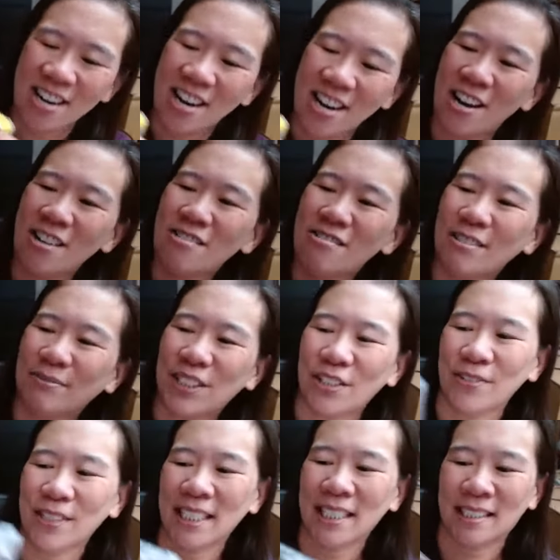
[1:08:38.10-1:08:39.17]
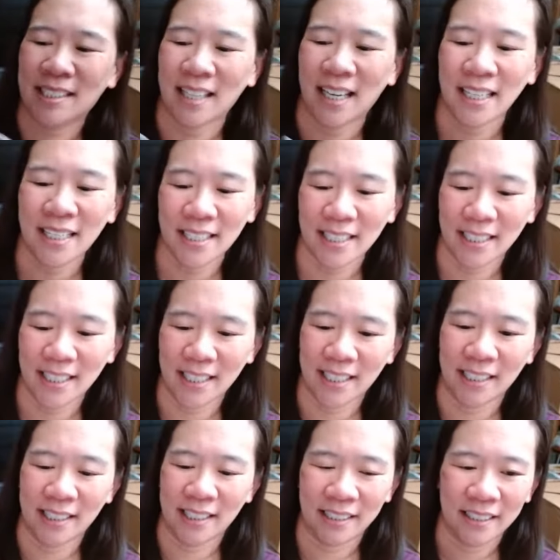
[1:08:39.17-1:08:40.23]
Oh, I'm so
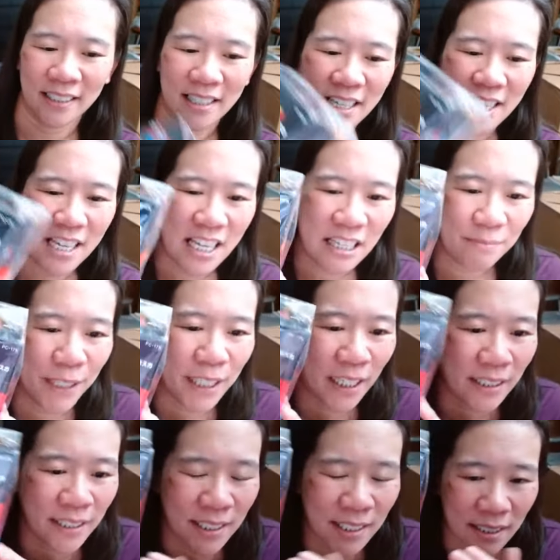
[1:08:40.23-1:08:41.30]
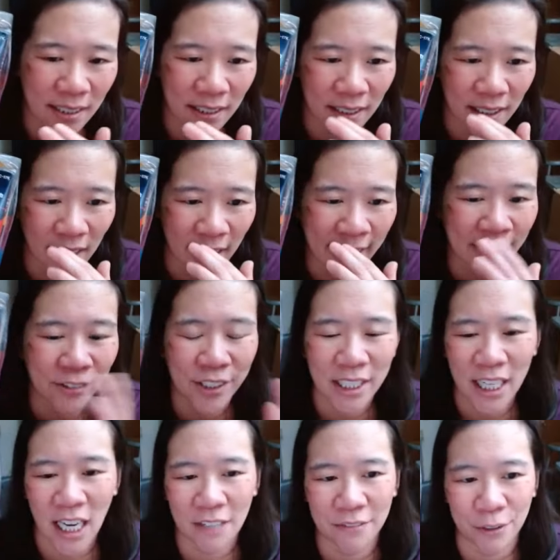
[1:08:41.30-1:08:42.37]
excited because I only
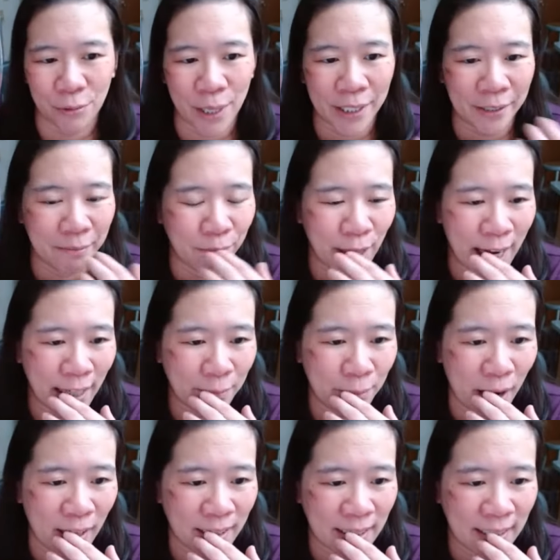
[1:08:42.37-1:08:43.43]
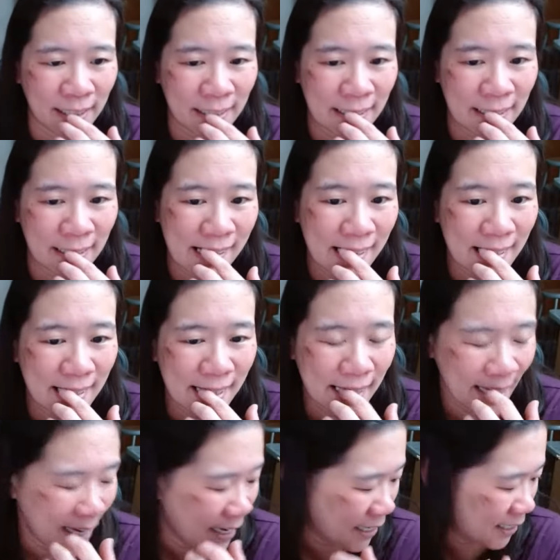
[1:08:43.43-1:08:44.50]
have a red and black Posca.
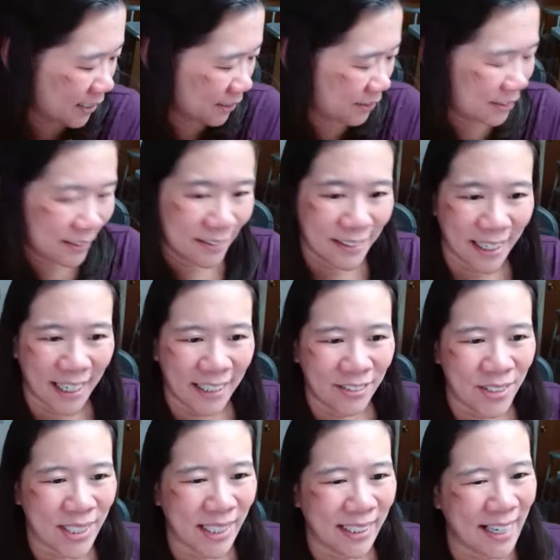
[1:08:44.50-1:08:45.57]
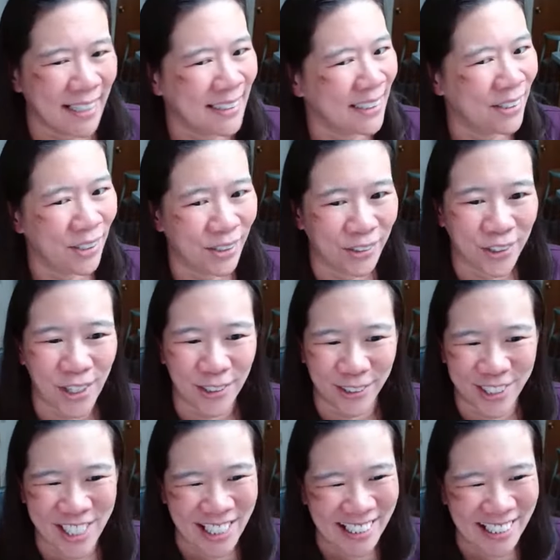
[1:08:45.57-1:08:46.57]
And I was like, I need the other colors.